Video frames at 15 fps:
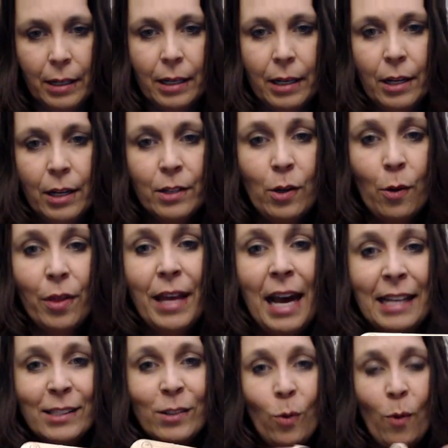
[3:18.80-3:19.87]
So
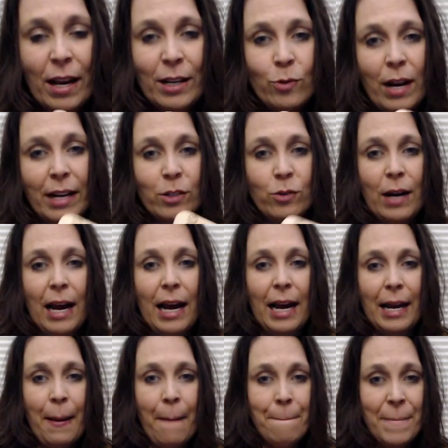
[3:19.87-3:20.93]
that's the wet, dry, try
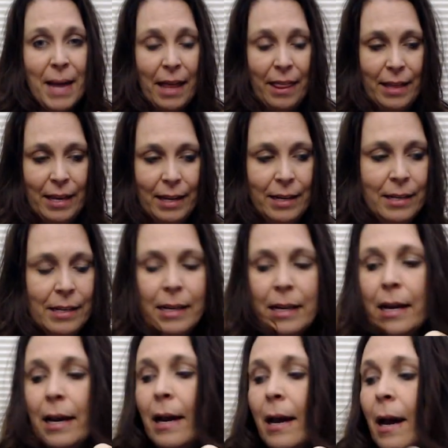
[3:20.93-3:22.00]
method.
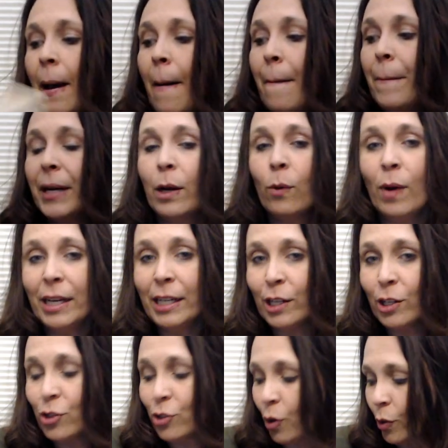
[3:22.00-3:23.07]
But I wanted
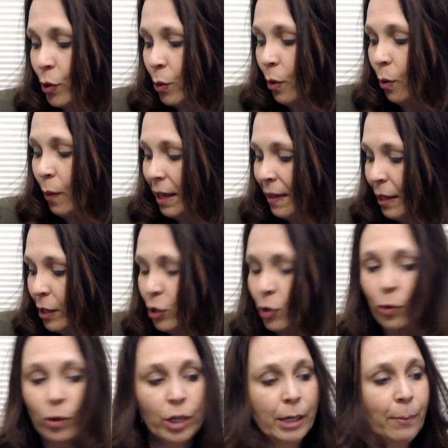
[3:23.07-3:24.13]
to show you a way that you
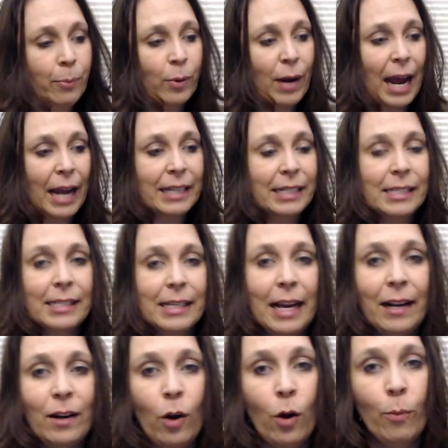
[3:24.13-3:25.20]
could practice that
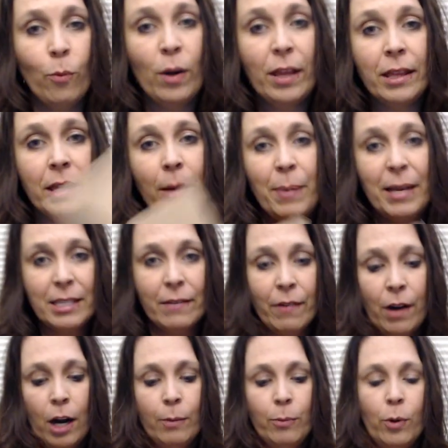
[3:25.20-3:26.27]
at home with a piece of
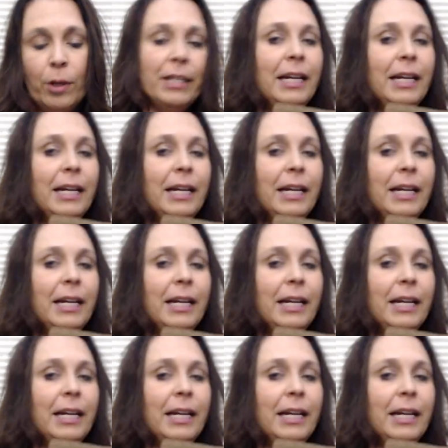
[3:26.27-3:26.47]
cardboard.